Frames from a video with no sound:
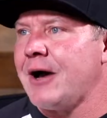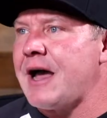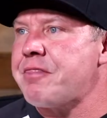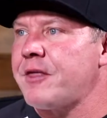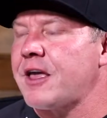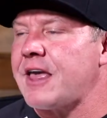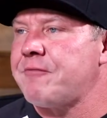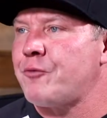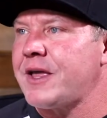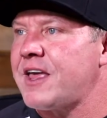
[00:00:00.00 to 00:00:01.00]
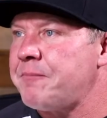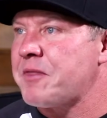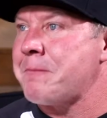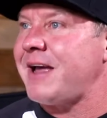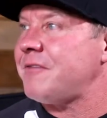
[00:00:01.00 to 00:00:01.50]
know, I think if we keep
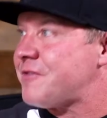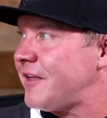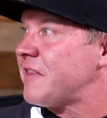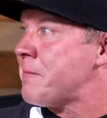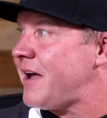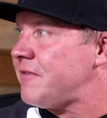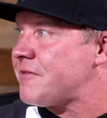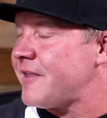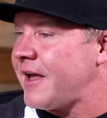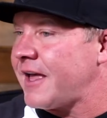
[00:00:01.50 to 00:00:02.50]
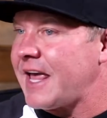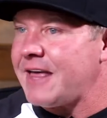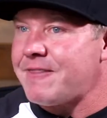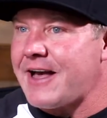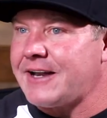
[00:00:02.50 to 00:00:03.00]
the main thing the main thing,
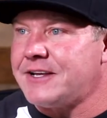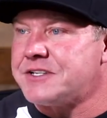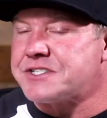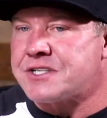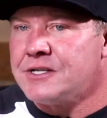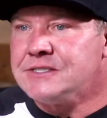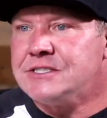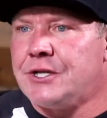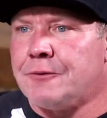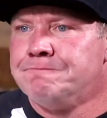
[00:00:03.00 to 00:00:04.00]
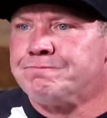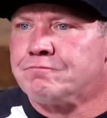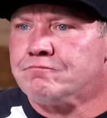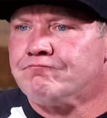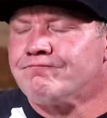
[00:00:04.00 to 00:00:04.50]
and that is, you know,
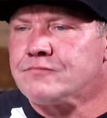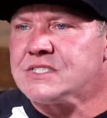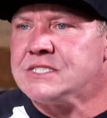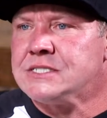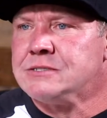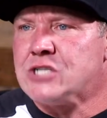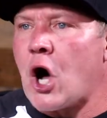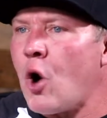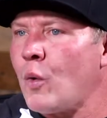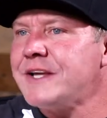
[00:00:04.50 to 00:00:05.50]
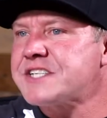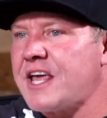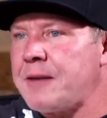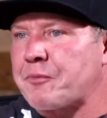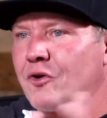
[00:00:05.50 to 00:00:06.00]
always
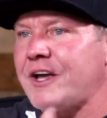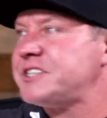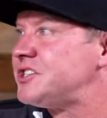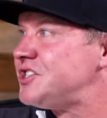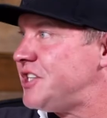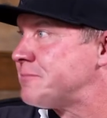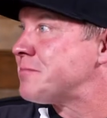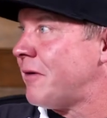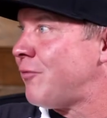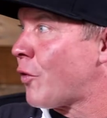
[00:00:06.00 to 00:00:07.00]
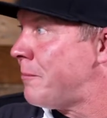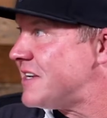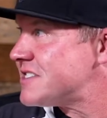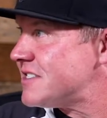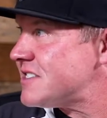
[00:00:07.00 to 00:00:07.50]
keep relationships before
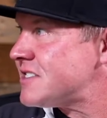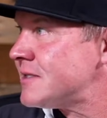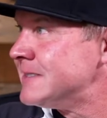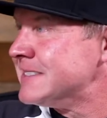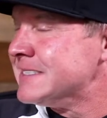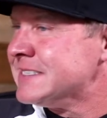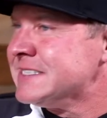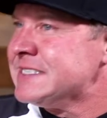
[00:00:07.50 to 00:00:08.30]
business. Mm-hmm.